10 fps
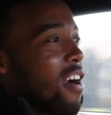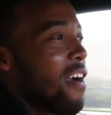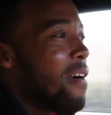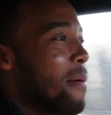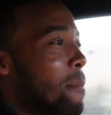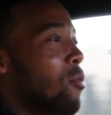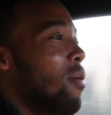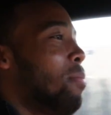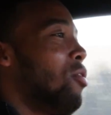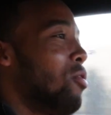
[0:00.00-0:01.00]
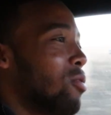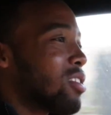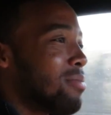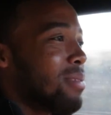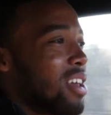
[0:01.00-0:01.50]
more
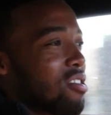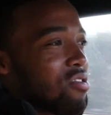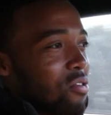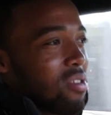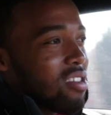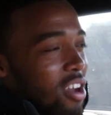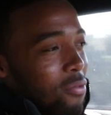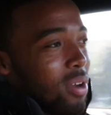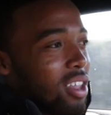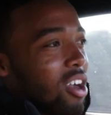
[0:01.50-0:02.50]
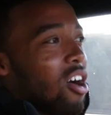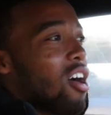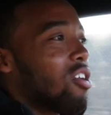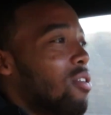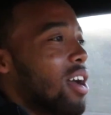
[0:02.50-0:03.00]
pulls and me just doing stuff with the
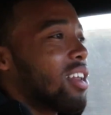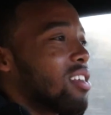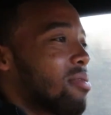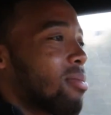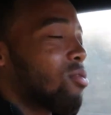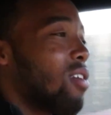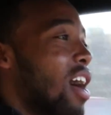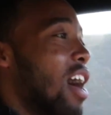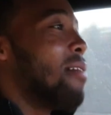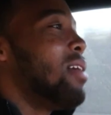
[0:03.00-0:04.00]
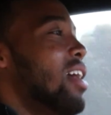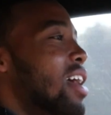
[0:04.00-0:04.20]
car, go ahead and subscribe,